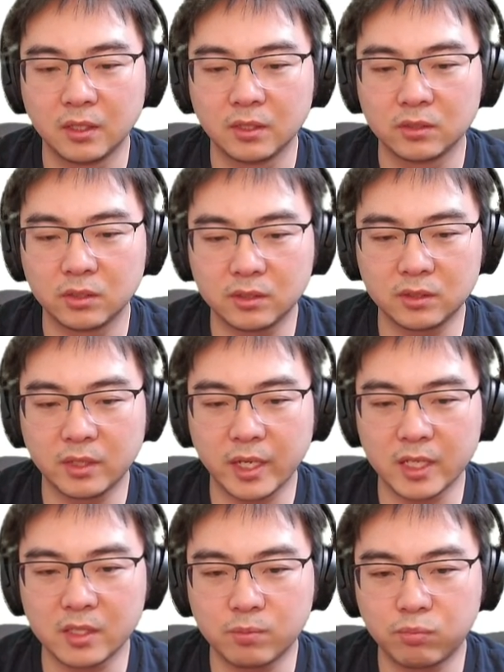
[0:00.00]
So
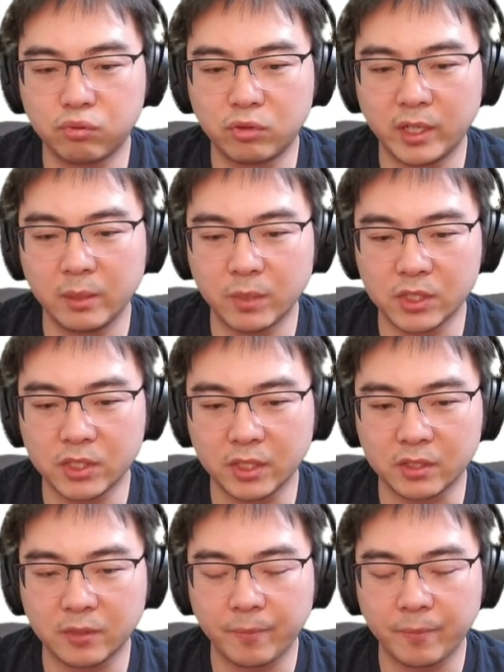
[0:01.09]
that's pretty much it